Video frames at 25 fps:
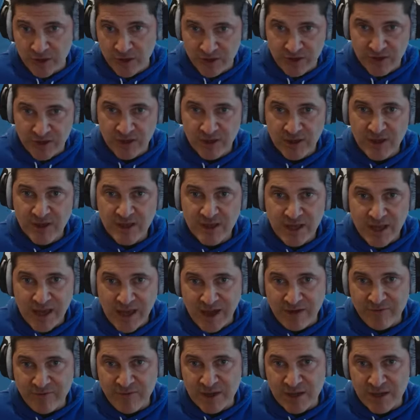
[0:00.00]
with
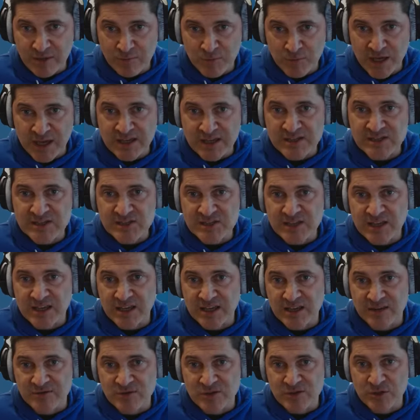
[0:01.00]
having a mix
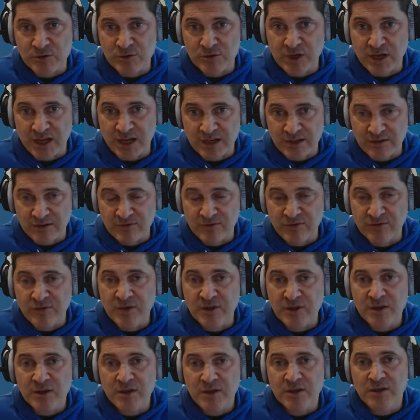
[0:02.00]
that gives you kind of
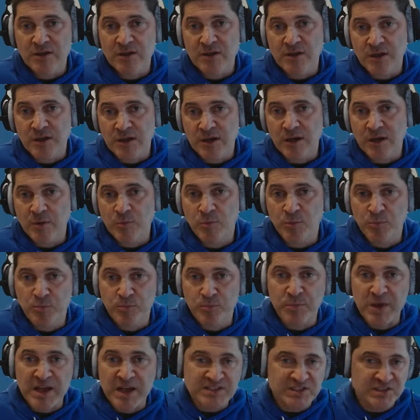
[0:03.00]
a
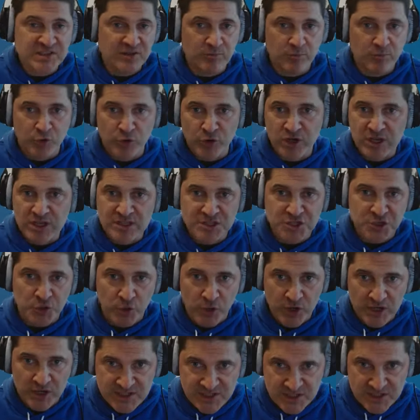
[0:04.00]
best of breed
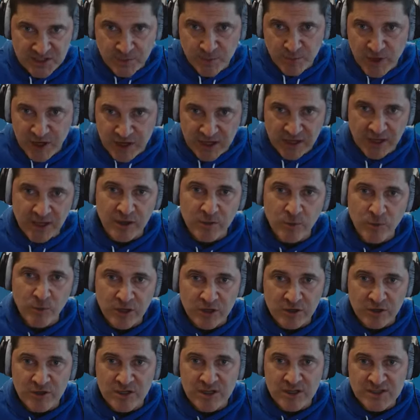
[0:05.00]
choice depending on
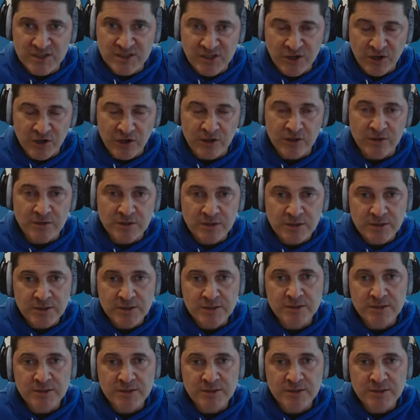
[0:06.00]
what your needs are?